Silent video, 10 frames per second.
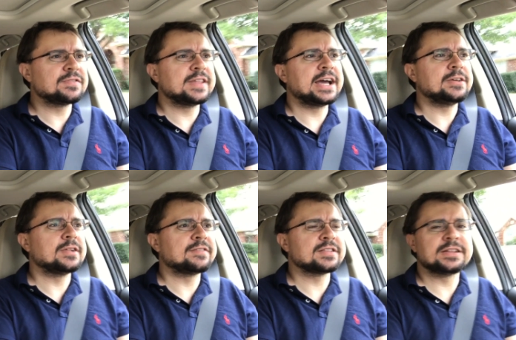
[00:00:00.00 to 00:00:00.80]
for that. You'll
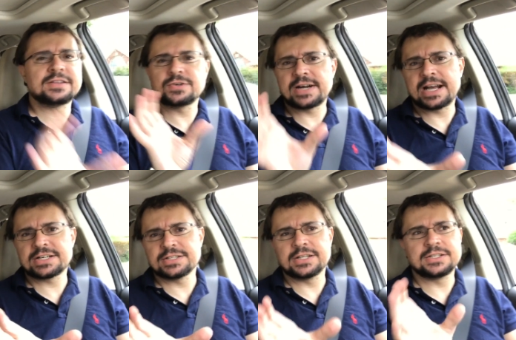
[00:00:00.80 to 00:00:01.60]
have to let
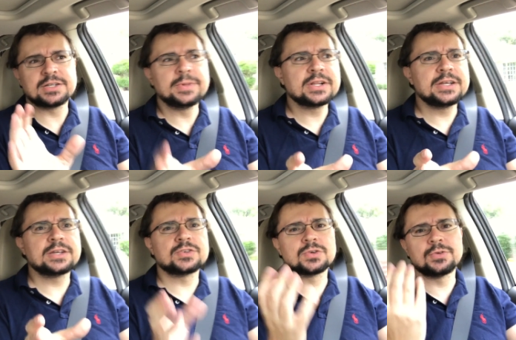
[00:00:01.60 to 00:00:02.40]
the stability
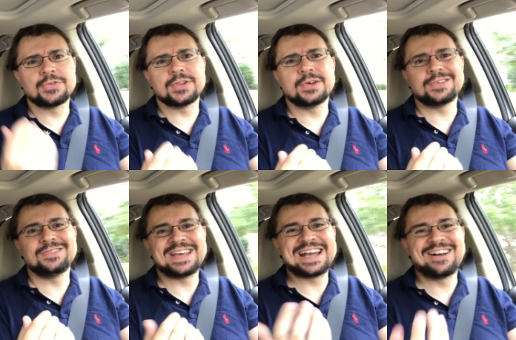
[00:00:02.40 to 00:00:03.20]
control slow you
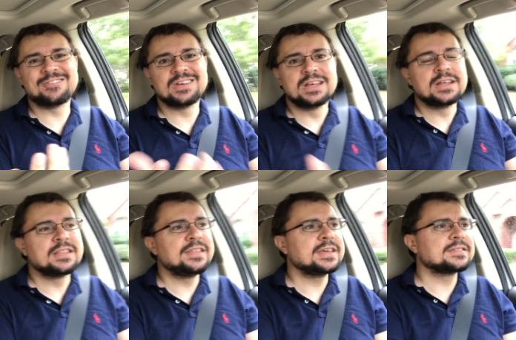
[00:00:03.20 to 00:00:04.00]
down,
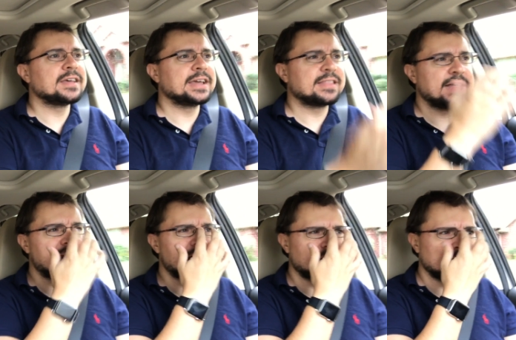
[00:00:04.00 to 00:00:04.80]
things like
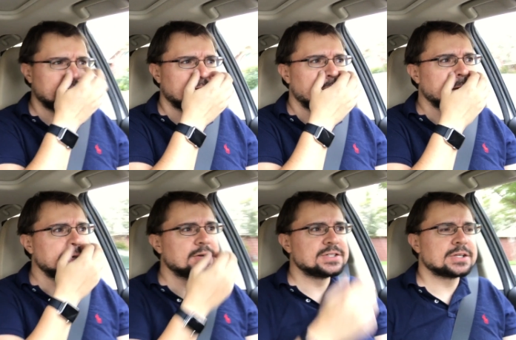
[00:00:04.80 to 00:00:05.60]
that
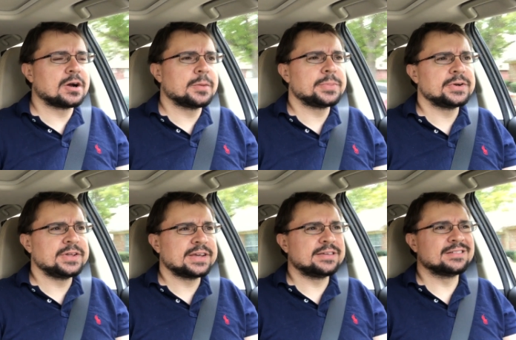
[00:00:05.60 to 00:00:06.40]
just aren't
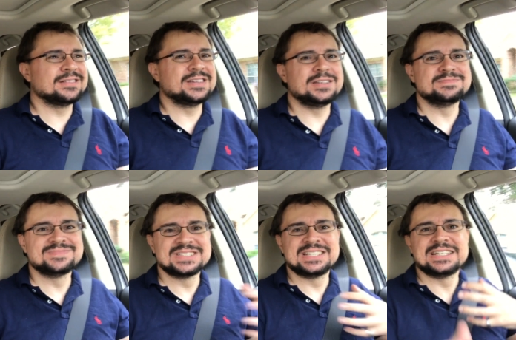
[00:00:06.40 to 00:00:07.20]
particularly
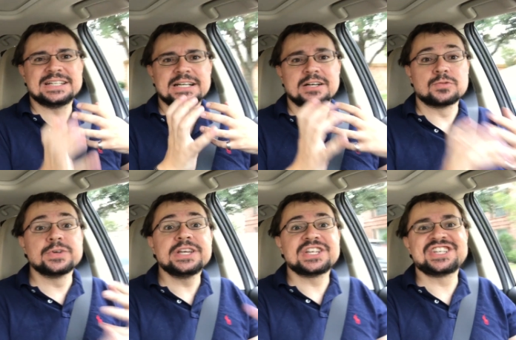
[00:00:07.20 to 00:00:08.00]

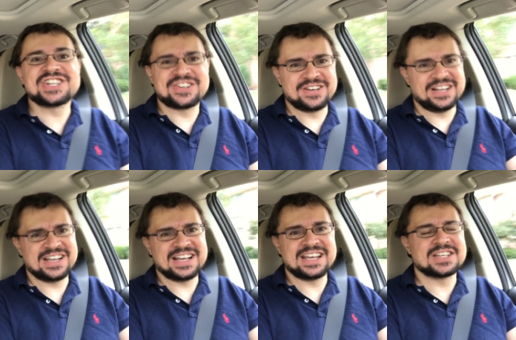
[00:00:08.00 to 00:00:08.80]

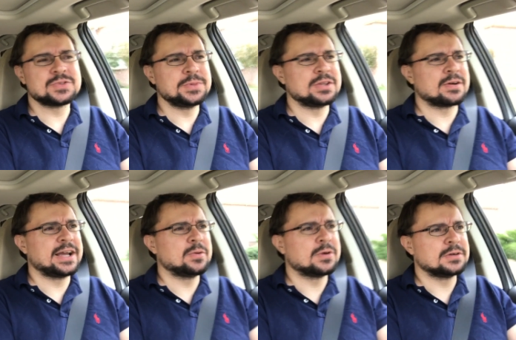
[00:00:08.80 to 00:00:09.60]
reassuring, I guess would be the
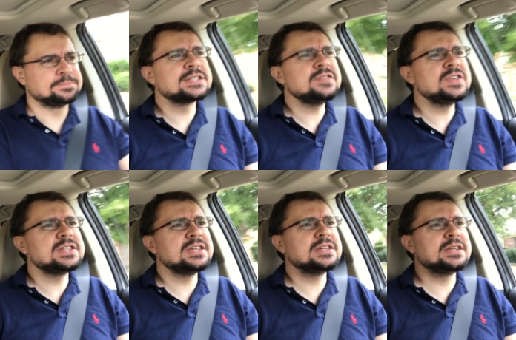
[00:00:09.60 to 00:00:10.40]
right word.
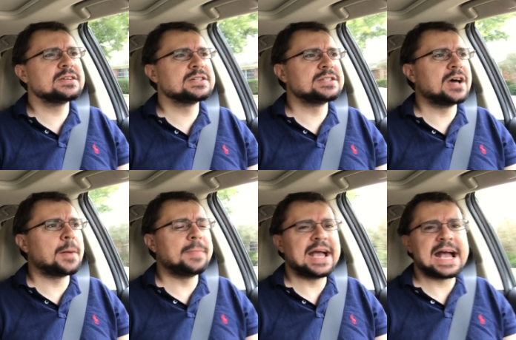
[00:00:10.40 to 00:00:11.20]
CVT in here is
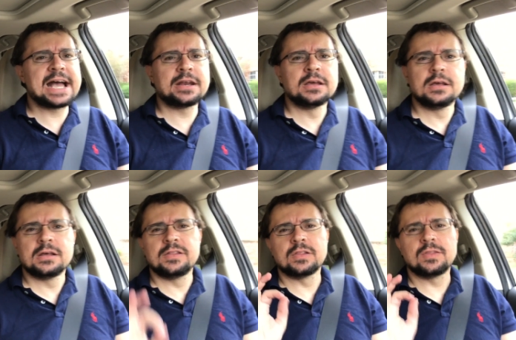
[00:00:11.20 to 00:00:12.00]
not bad.
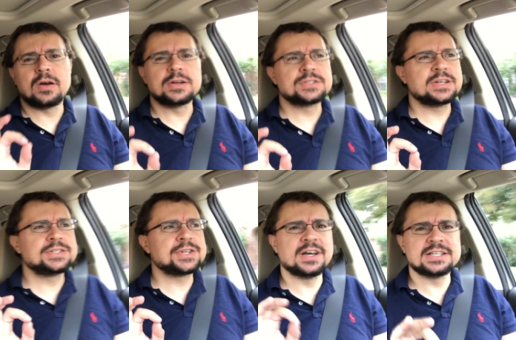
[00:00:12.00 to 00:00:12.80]
The larger
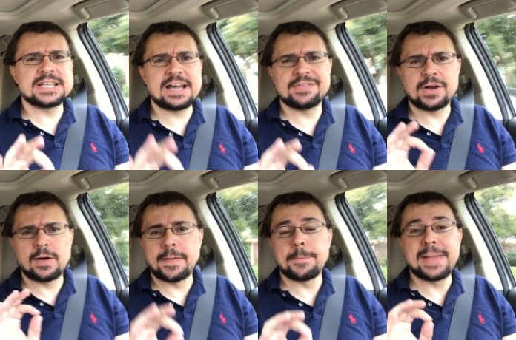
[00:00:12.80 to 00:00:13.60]
engine does have an
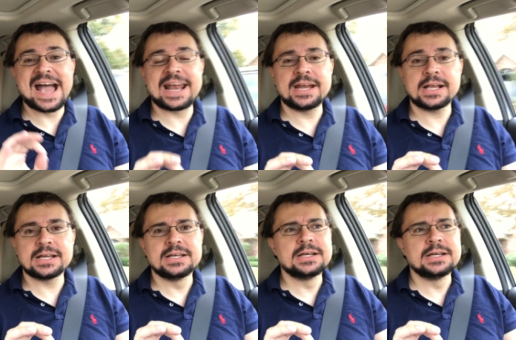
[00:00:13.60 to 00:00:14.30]
automatic,